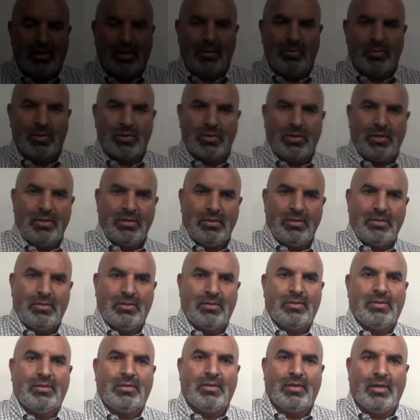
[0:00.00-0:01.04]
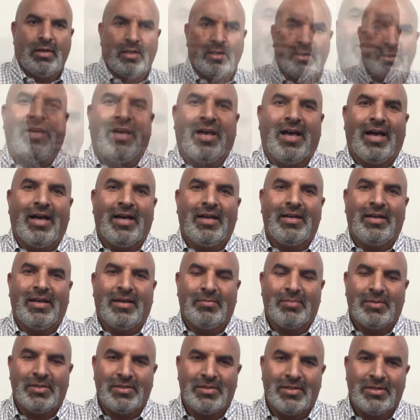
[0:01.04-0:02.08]
I'm Aziz, and I
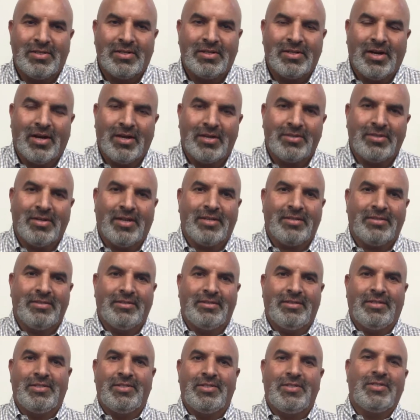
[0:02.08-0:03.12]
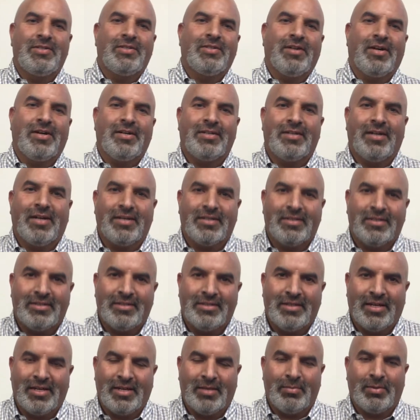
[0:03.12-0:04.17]
am a general contractor, engineering
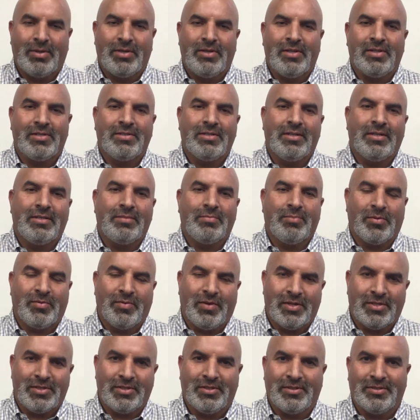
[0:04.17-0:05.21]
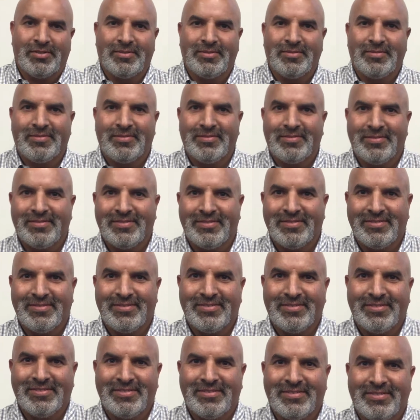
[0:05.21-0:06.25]
contractor, and I'm a real estate professional.
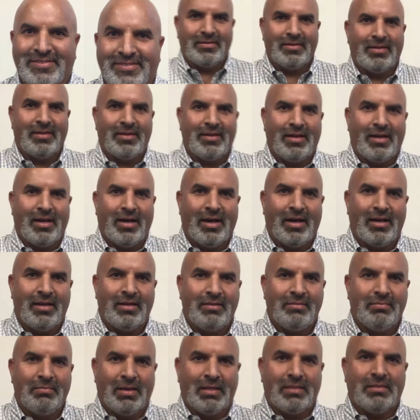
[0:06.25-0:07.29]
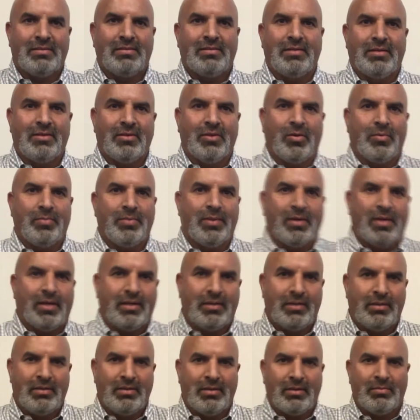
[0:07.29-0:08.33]
I met Sri Gopi
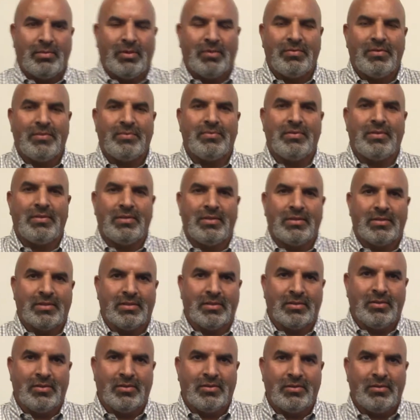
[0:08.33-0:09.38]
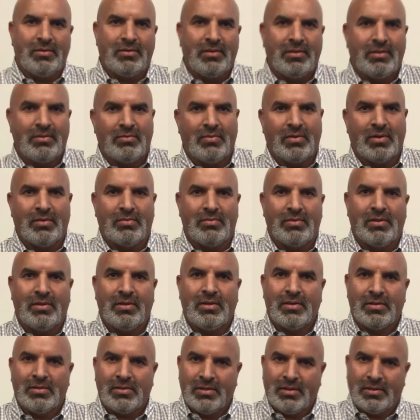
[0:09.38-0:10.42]
Reddy about 15 years ago in one of the
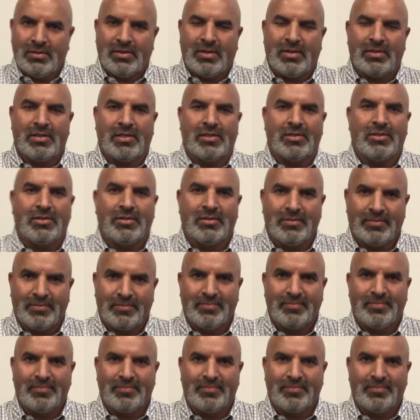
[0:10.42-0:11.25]
real estate transactions.